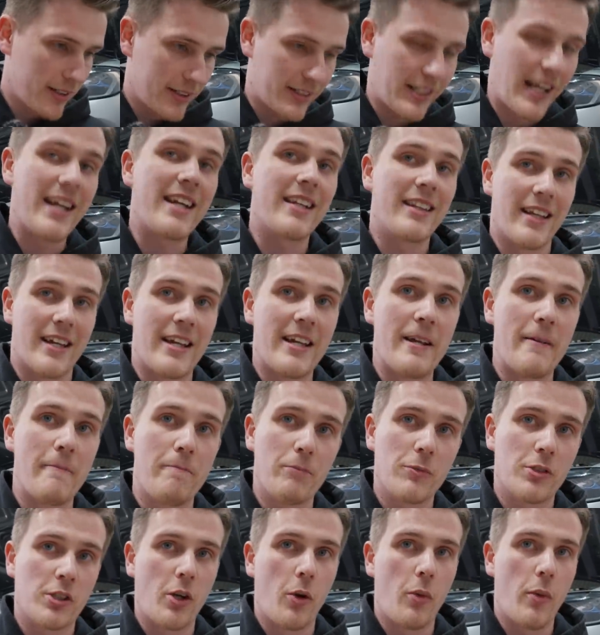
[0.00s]
take the heat.
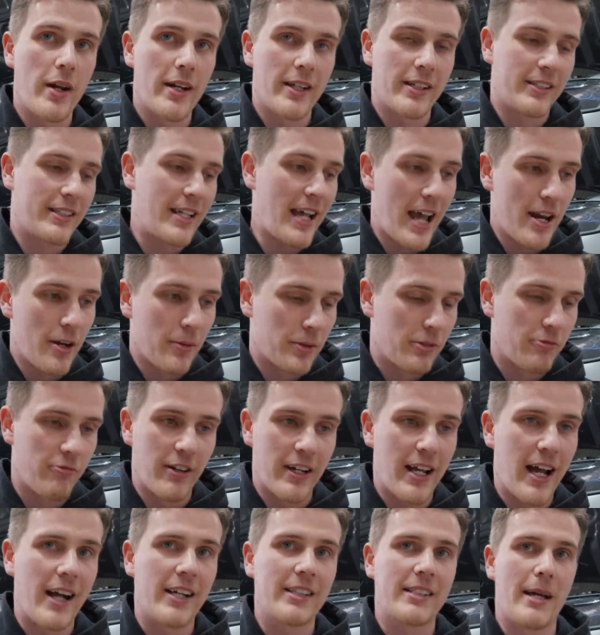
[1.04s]
So when it's getting up to
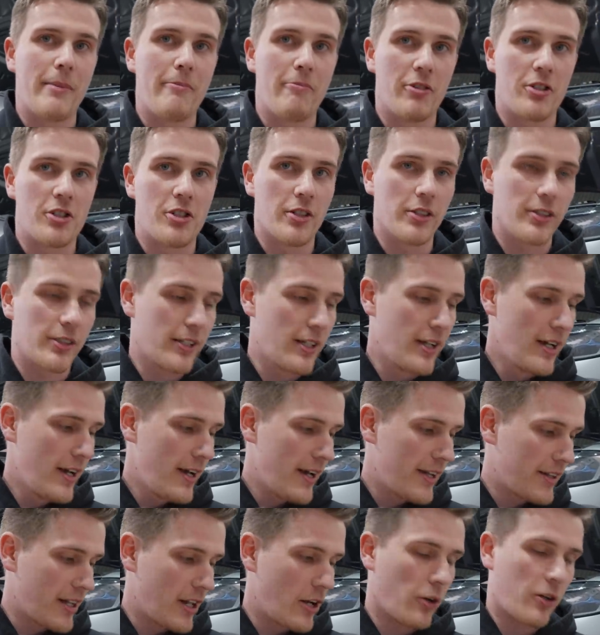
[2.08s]
really high temperatures,
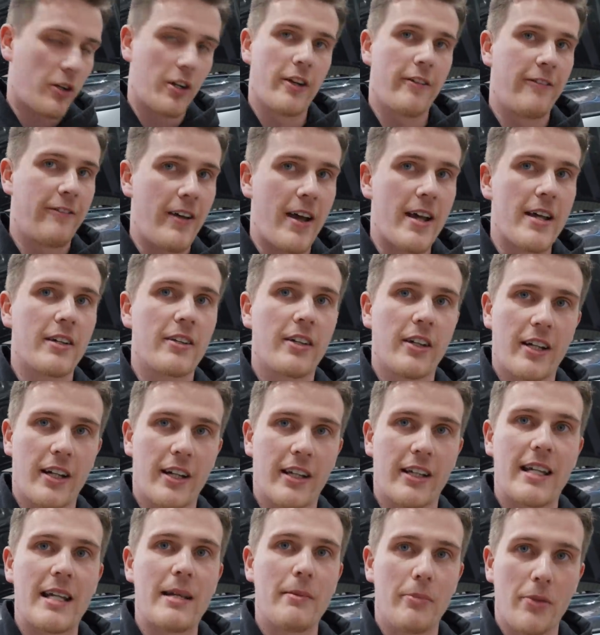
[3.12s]
they're not gonna fade. They're
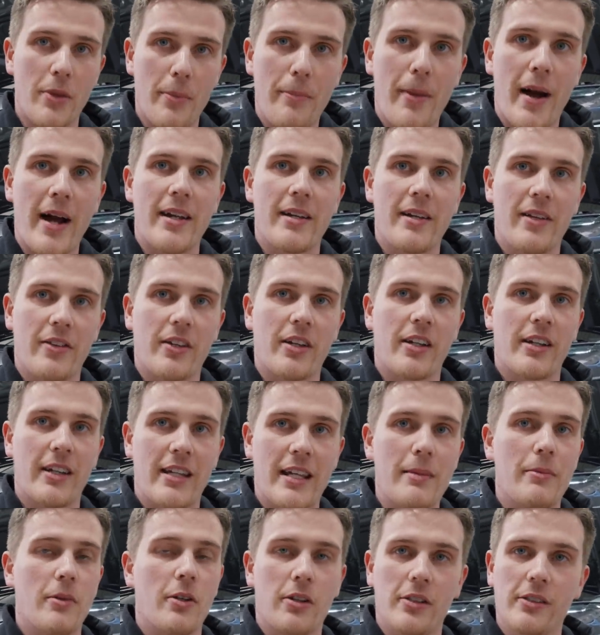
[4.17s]
gonna keep the bite and they're gonna keep the